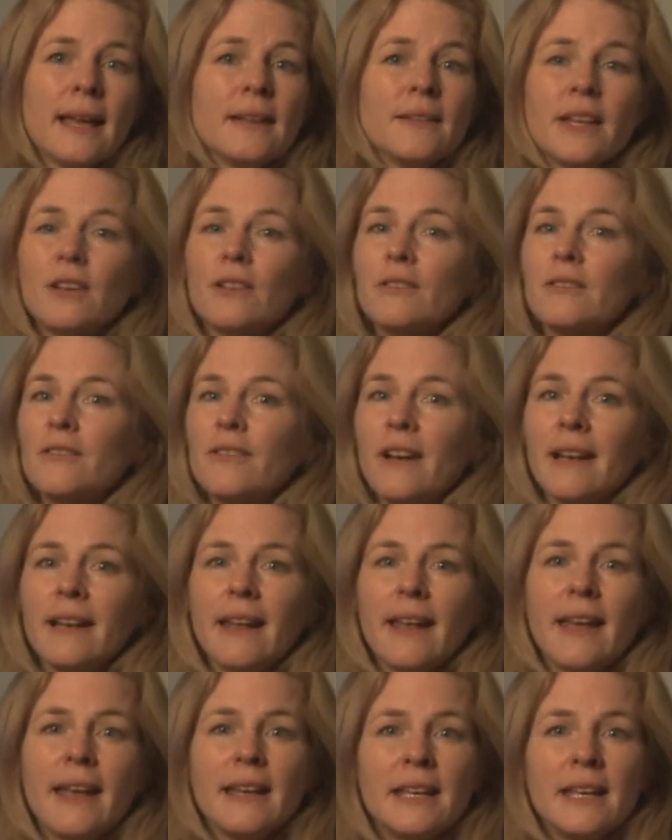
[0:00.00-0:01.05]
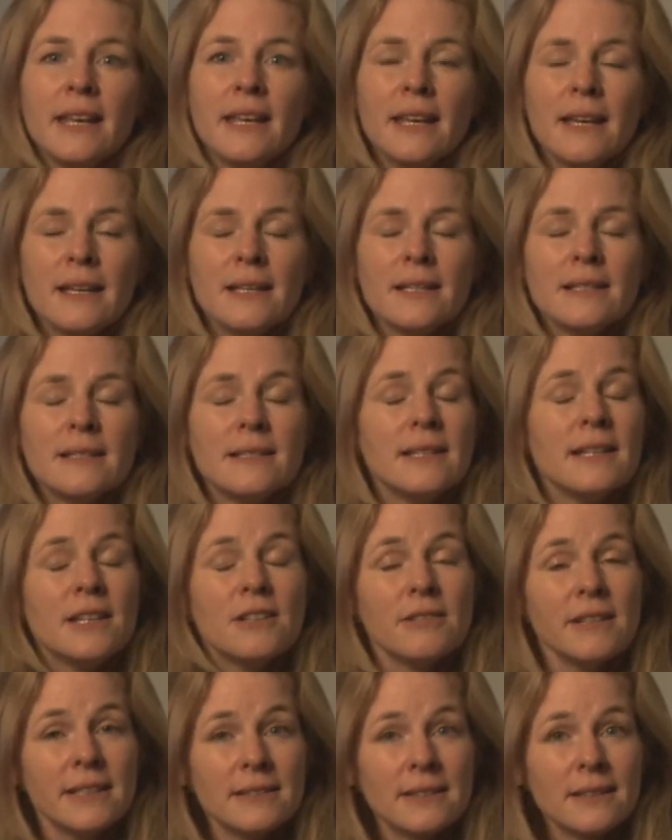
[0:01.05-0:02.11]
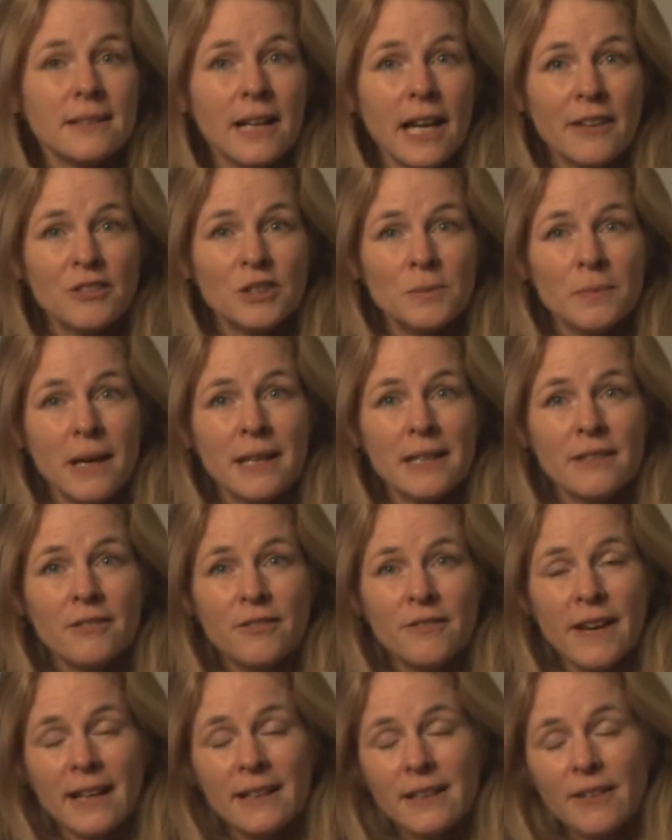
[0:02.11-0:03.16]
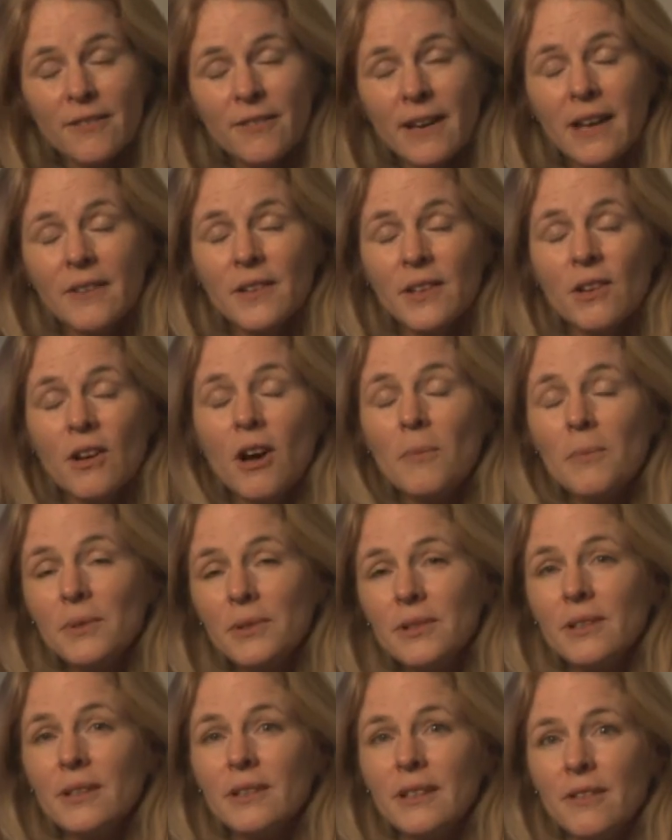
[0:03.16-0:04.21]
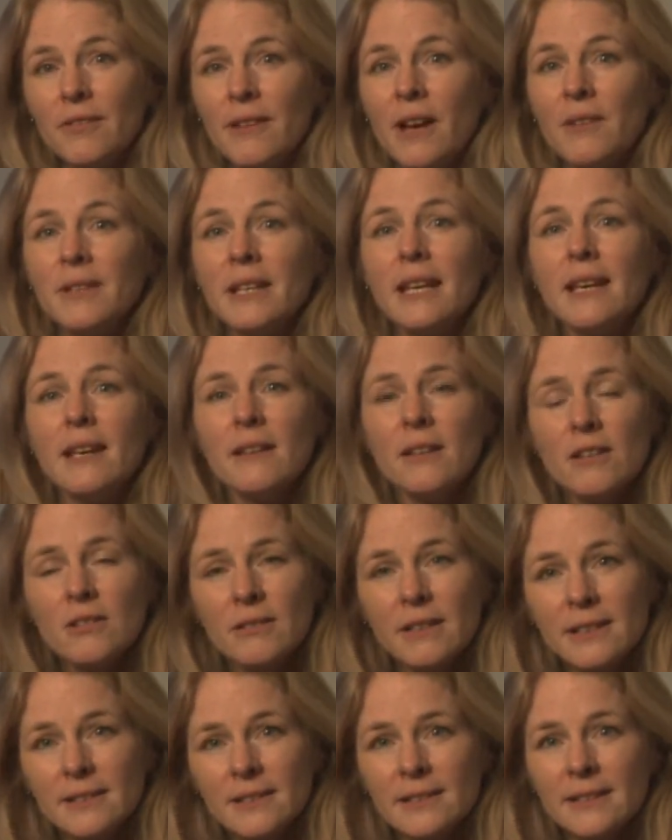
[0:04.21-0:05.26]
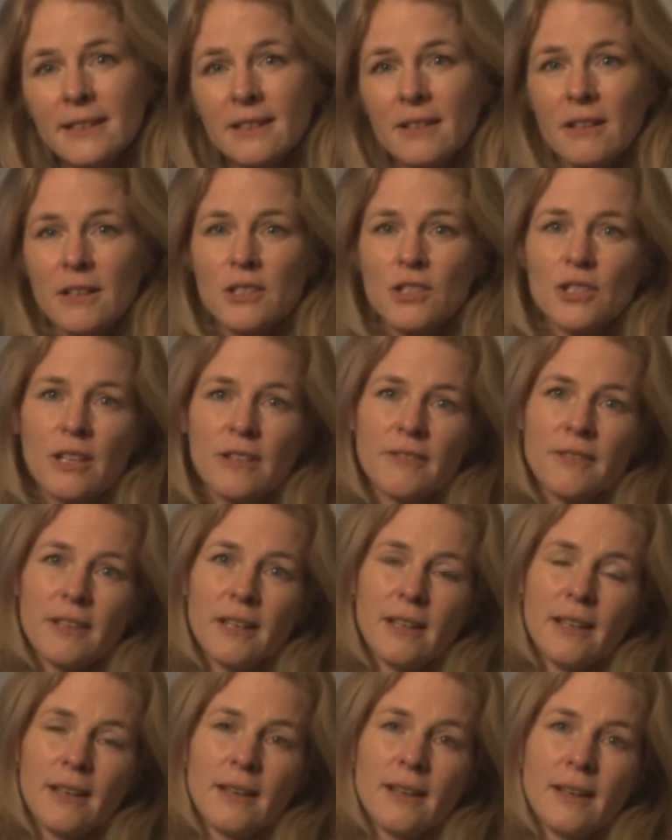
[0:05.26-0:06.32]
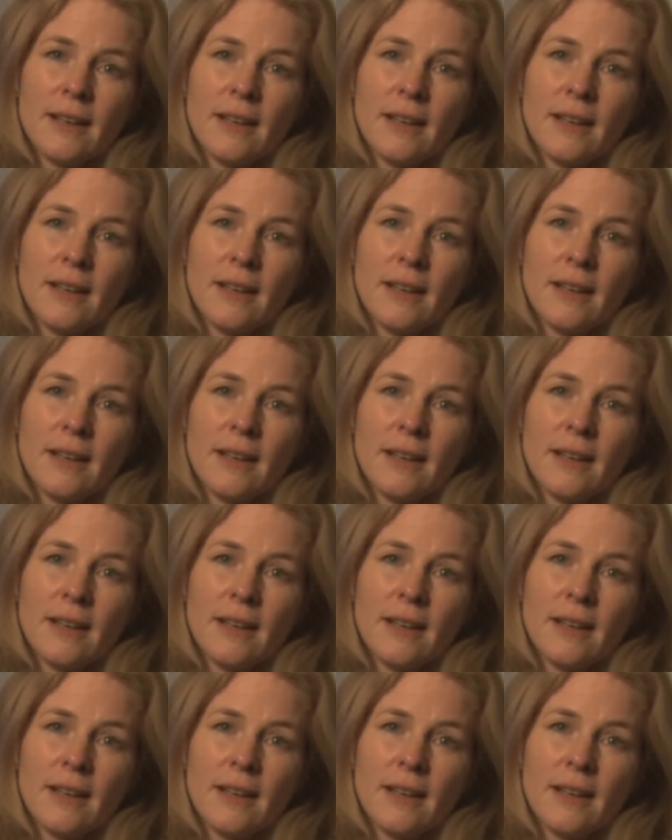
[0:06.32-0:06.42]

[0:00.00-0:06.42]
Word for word: They couldn't find any decrease in lifespan. In fact, they found the opposite. They found increases in longevity.